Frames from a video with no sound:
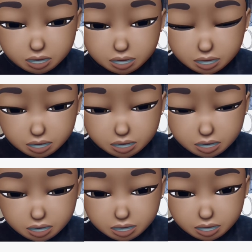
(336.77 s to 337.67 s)

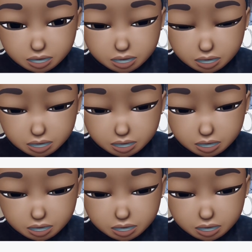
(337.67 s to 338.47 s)
Nobody speaks.